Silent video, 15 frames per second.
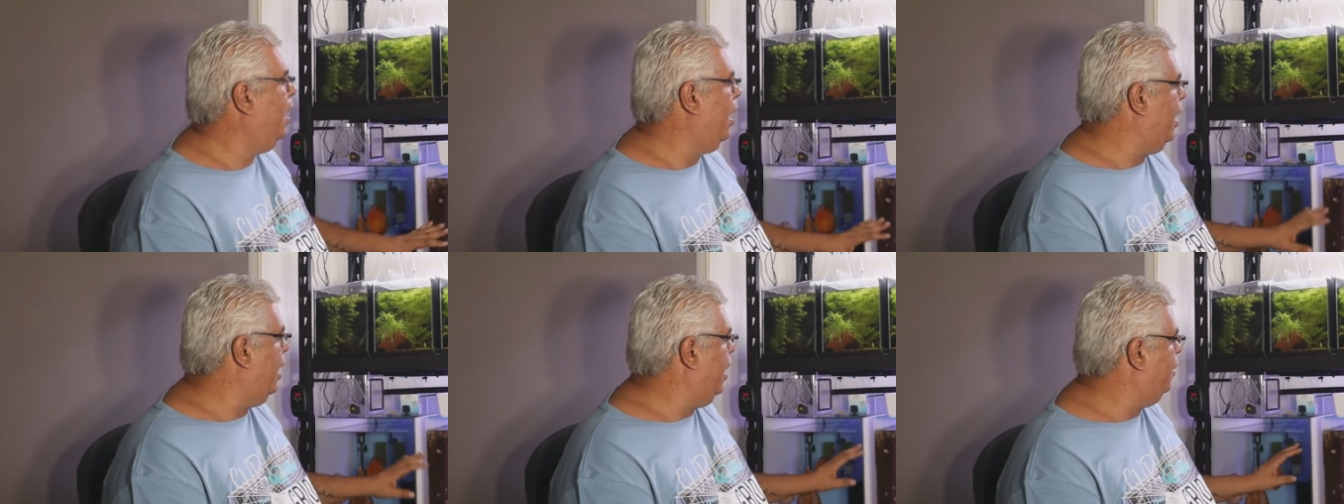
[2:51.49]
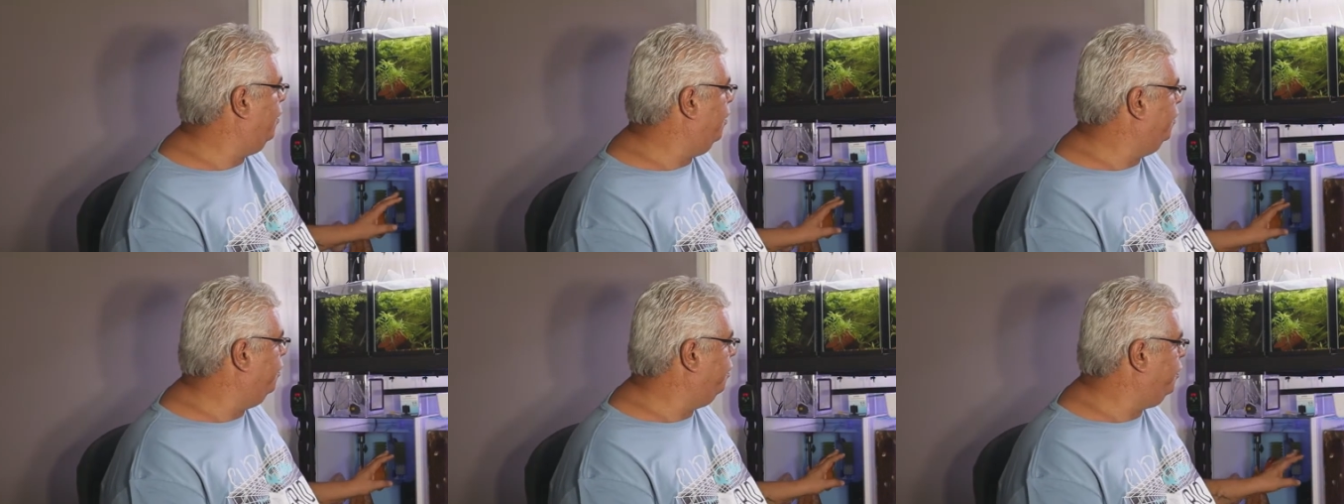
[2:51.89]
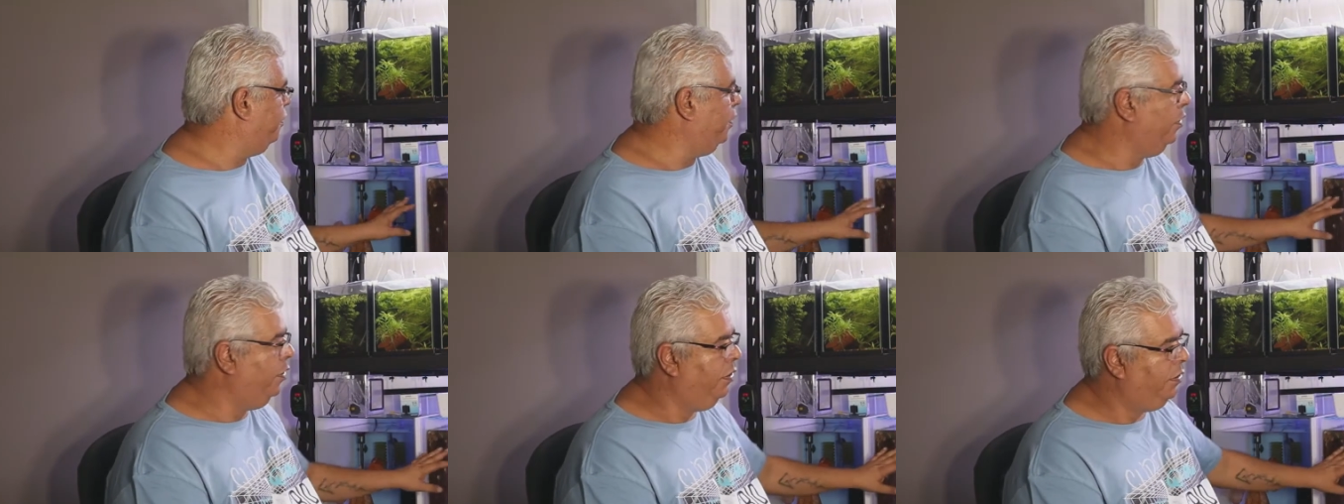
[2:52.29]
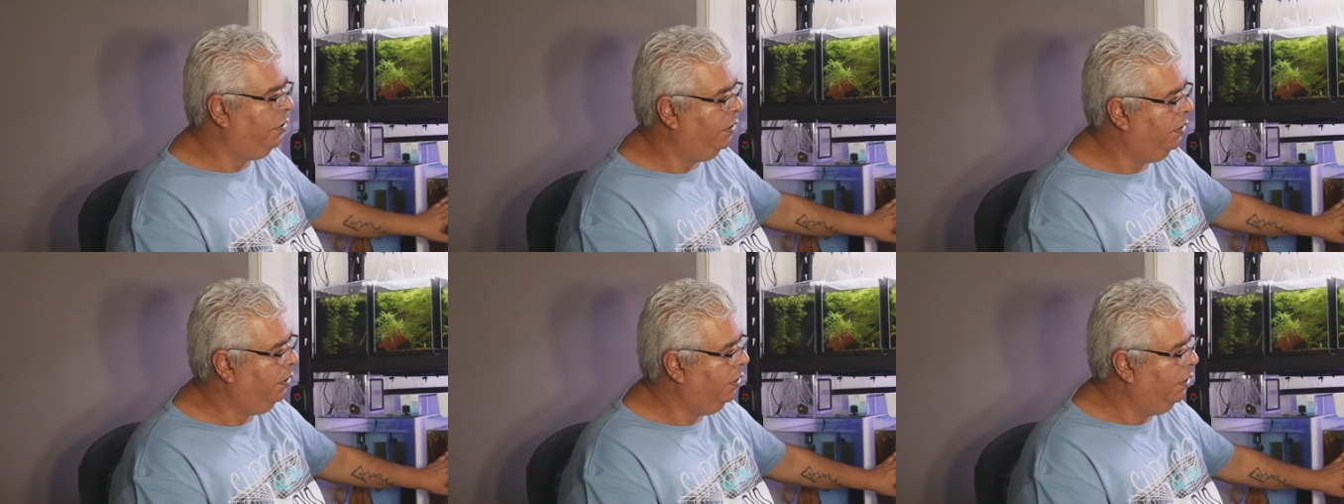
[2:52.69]
And on the third
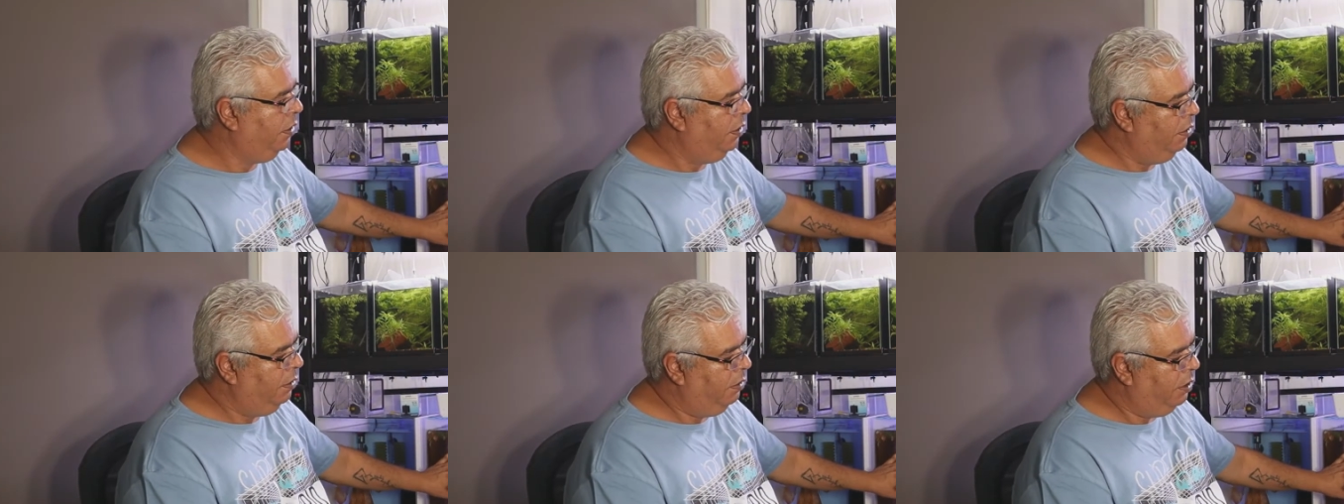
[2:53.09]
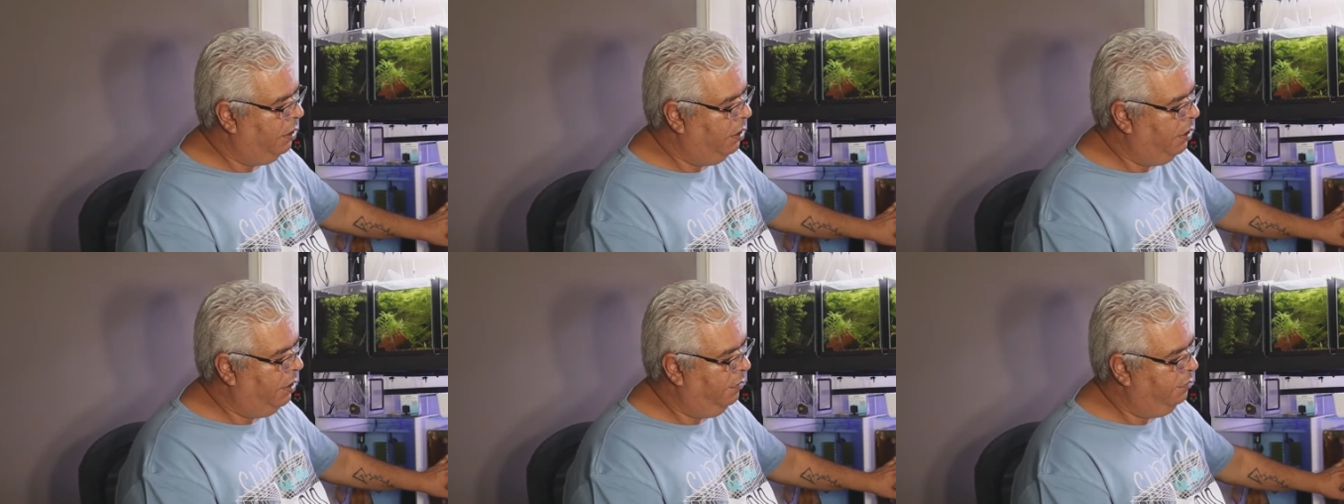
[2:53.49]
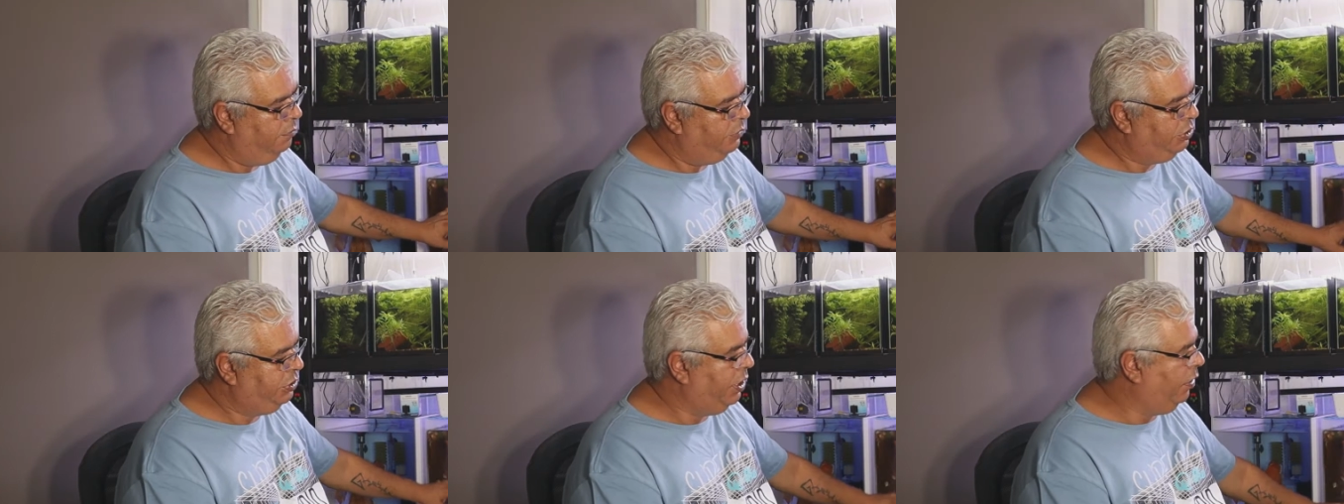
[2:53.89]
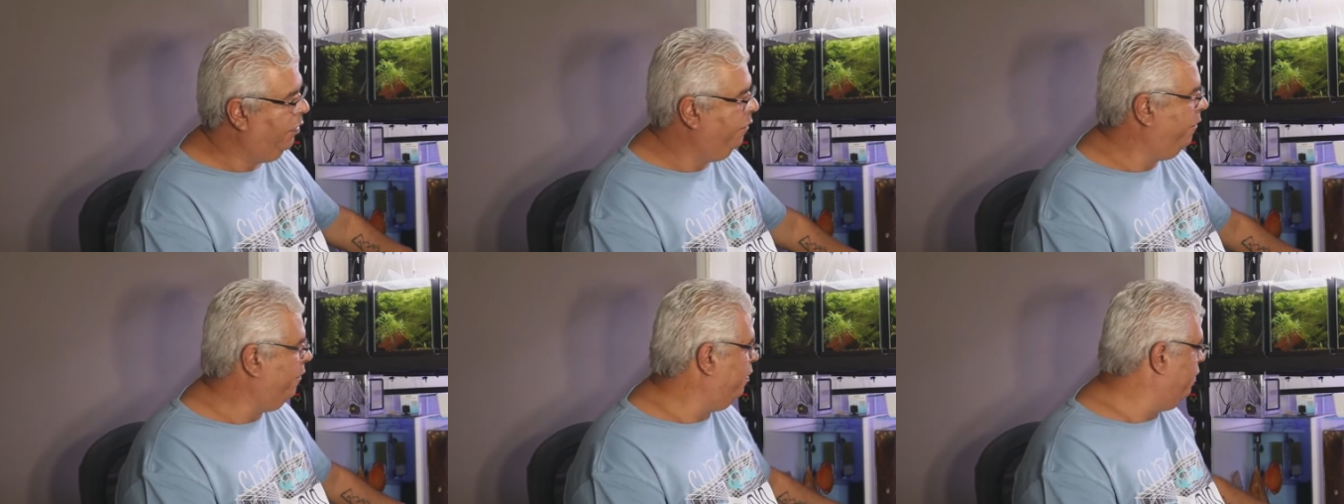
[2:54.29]
shelf,